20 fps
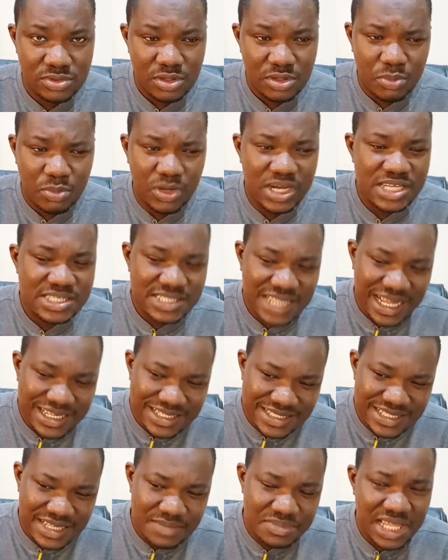But at the
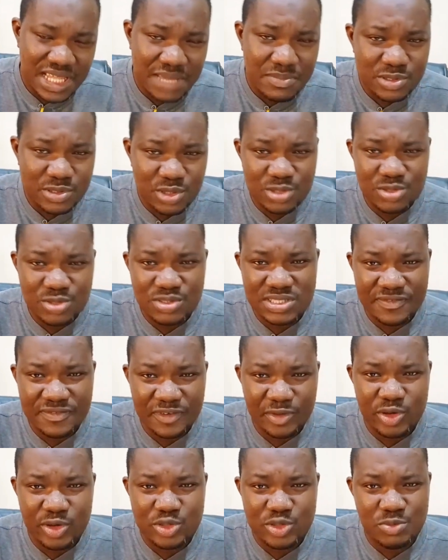same time, it's also
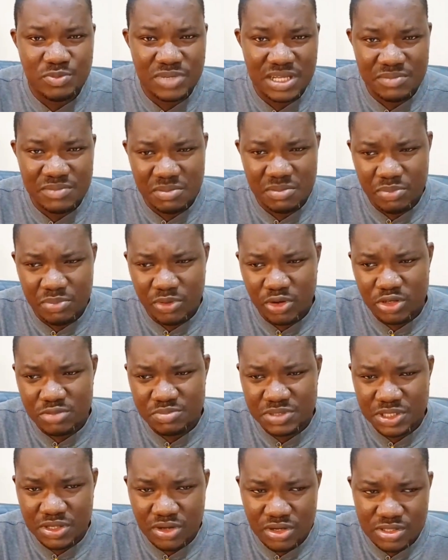difficult to blame the board,
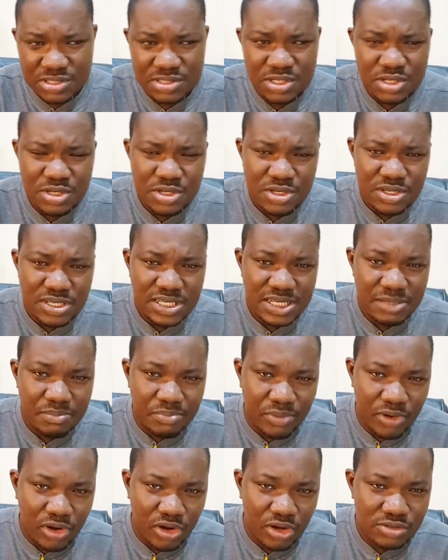because the
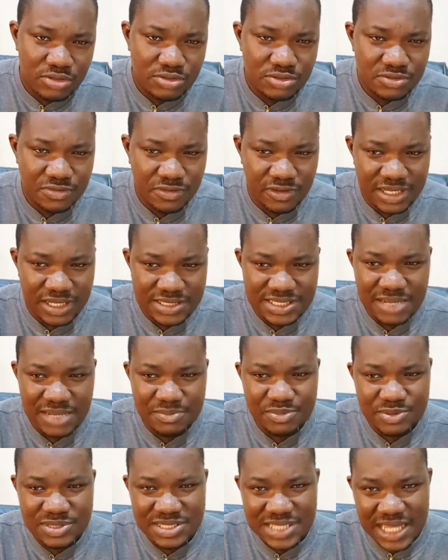board, for
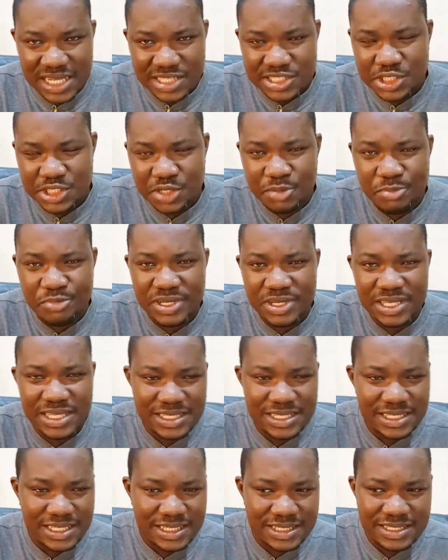example, sanctioned
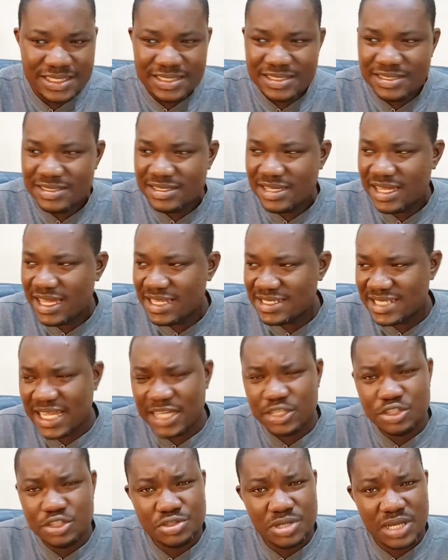bringing
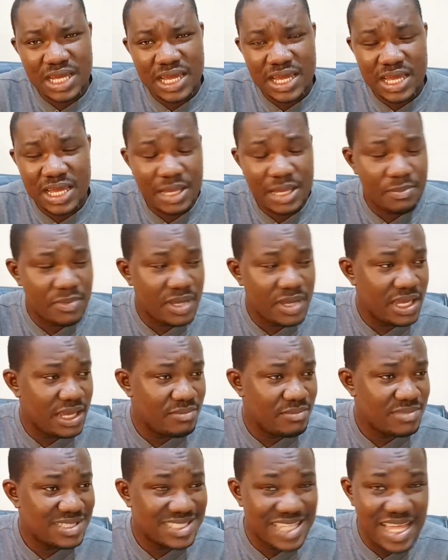
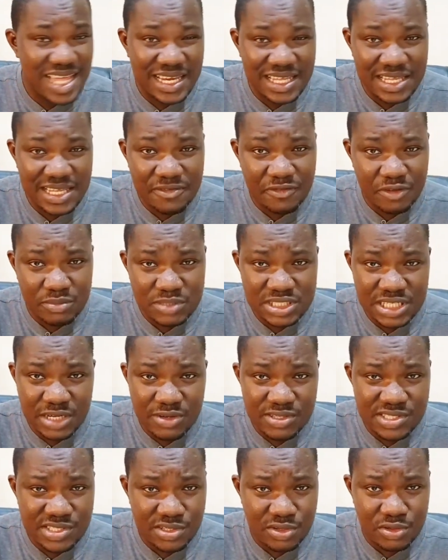Sterling from
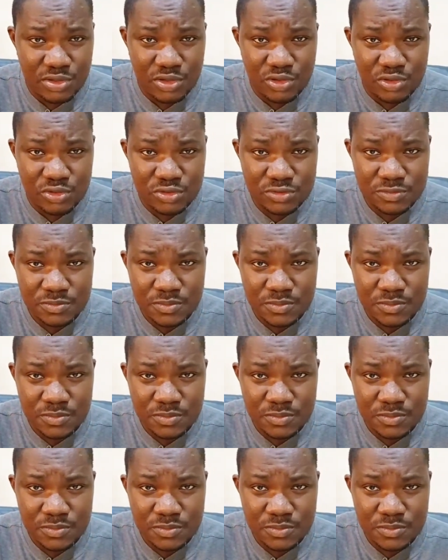Chelsea on loan